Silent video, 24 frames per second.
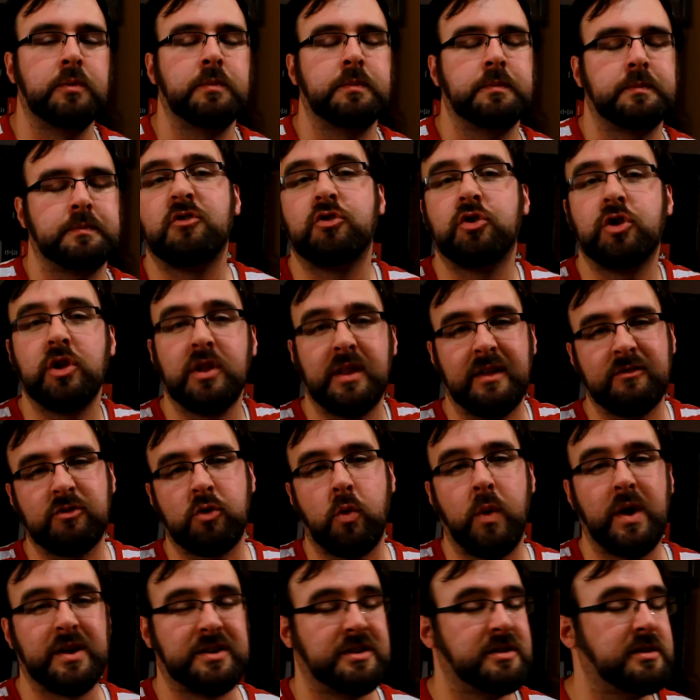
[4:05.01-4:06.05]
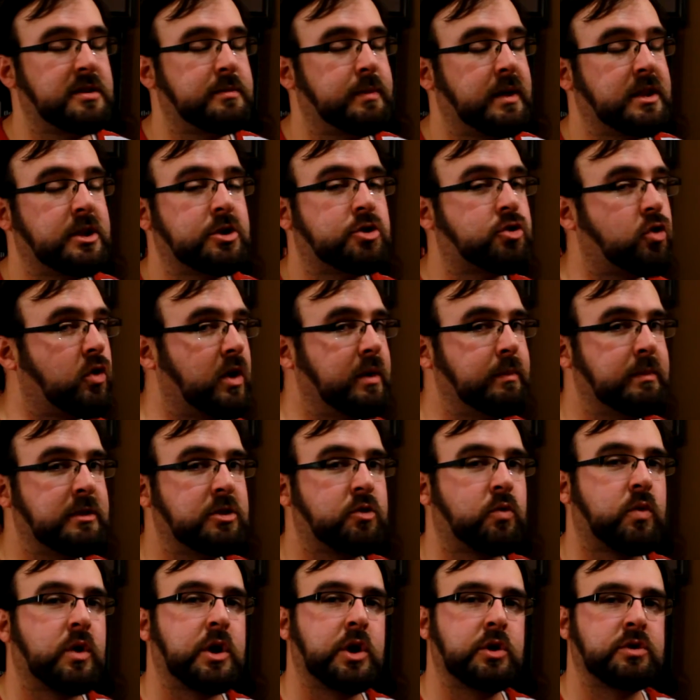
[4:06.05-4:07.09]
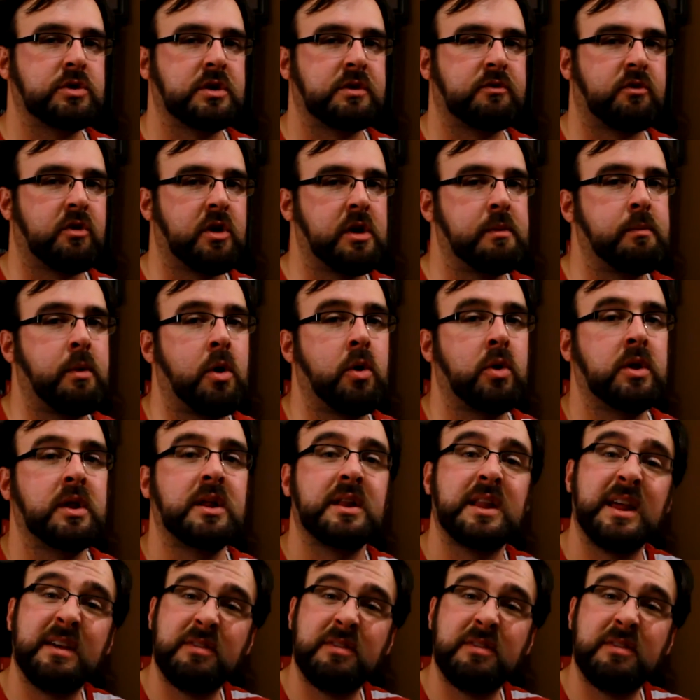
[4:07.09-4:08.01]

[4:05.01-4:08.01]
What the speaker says: If you still have questions about the treatments we're using for Ebola,